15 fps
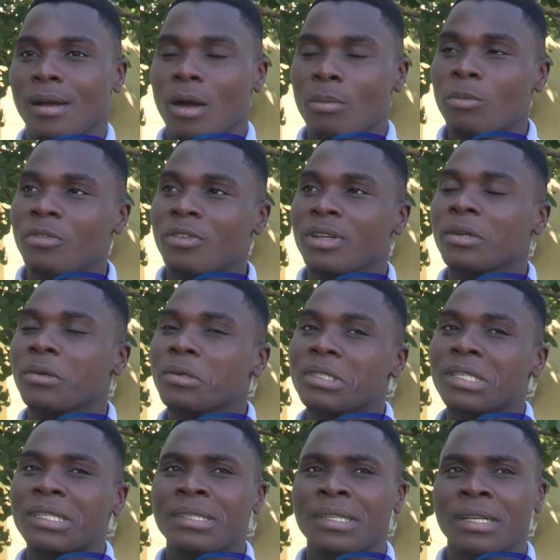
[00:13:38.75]
I'm very
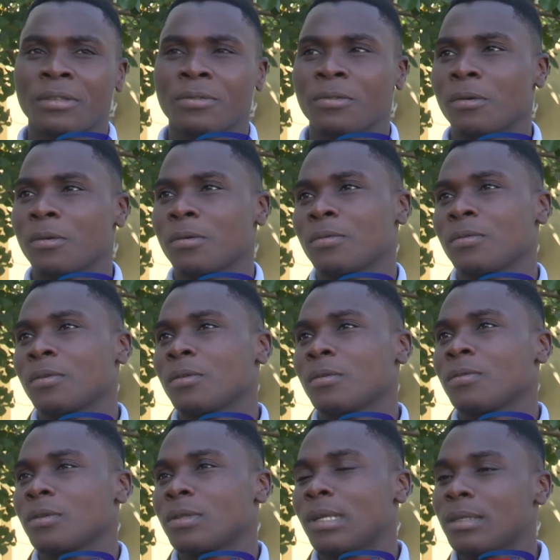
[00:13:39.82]
concentrated
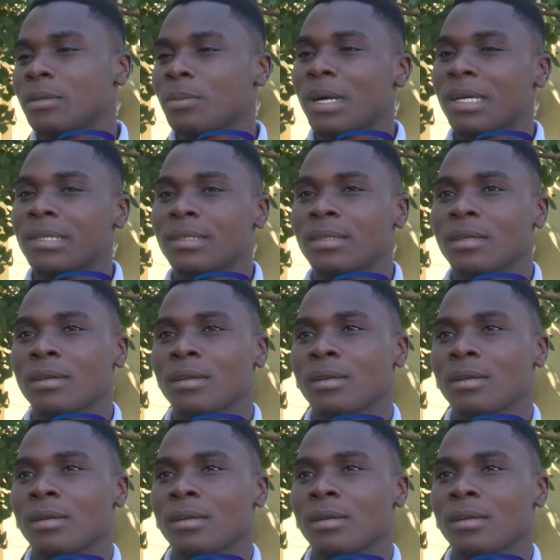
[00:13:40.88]
for that match.